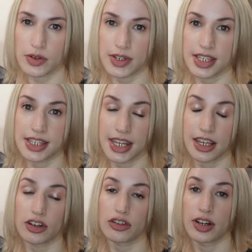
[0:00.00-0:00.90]
So it's a
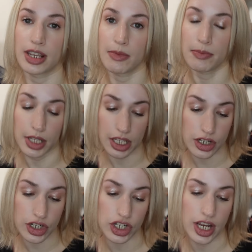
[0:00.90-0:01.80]
stick cream
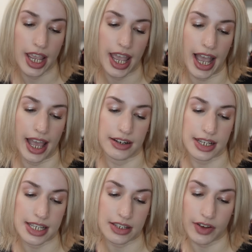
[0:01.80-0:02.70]
blush, and
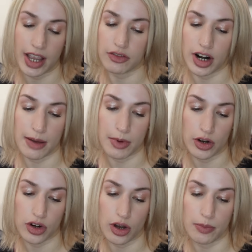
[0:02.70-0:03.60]
it's 5g or
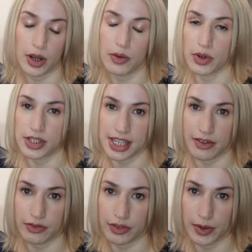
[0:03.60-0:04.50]

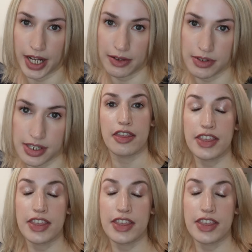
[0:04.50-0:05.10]
0.17 fluid ounce.